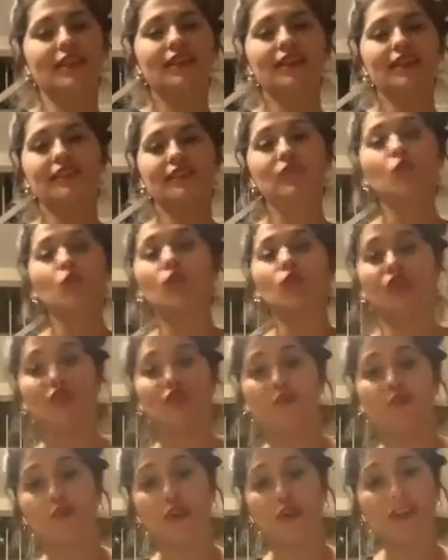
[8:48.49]
This is
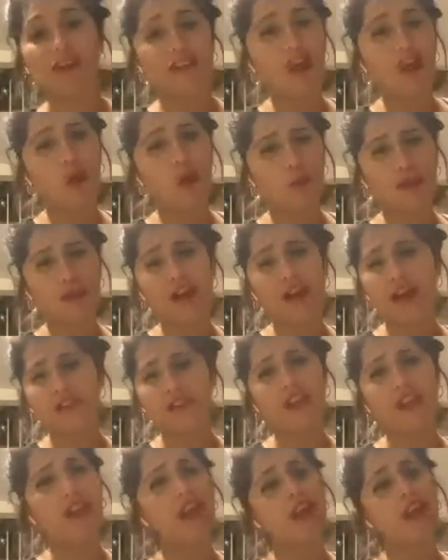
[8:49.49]
wonderful, guys. I hope you're
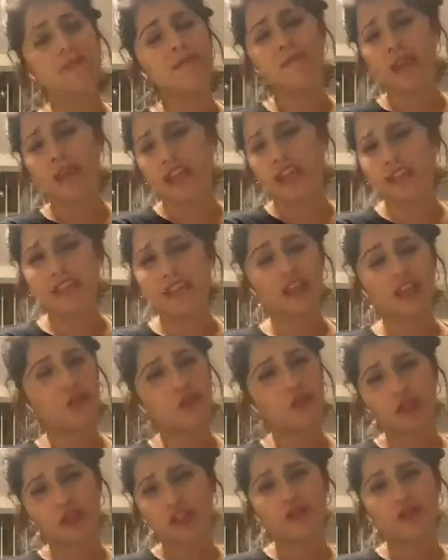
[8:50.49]
having an amazing,
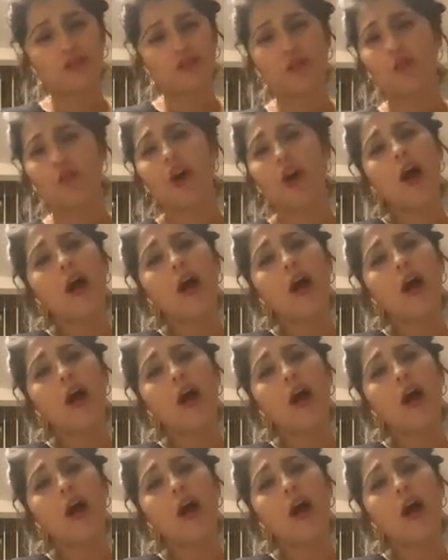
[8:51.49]
wonderful